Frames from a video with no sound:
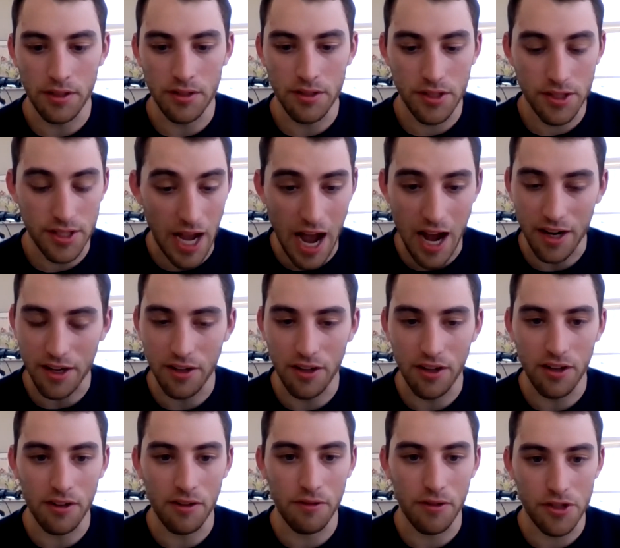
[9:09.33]

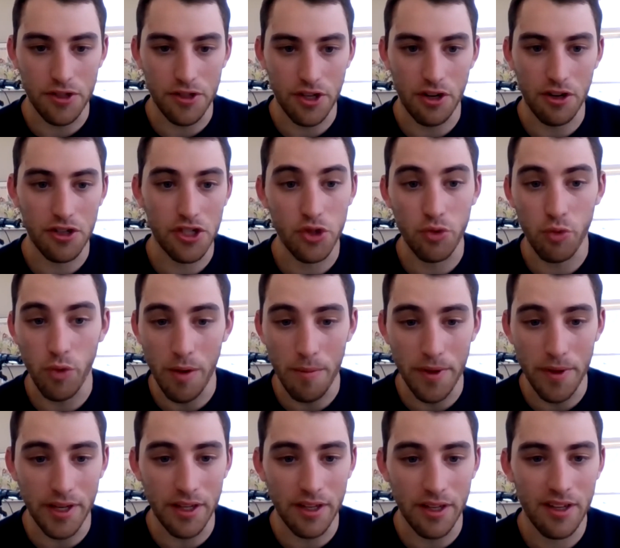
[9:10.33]
soccer for sure,
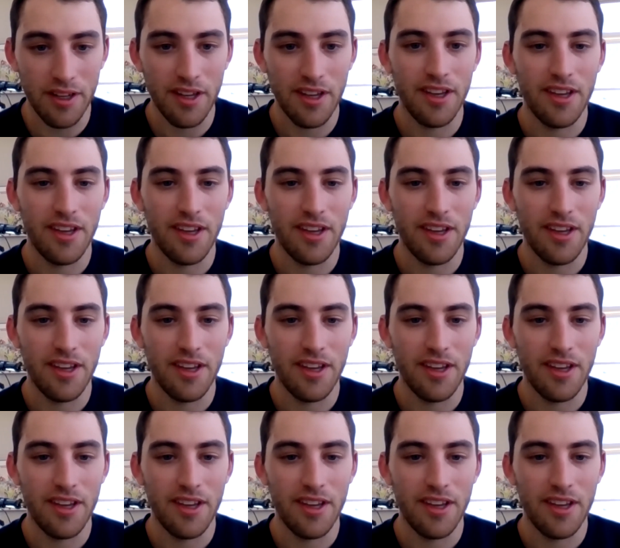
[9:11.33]
swimming.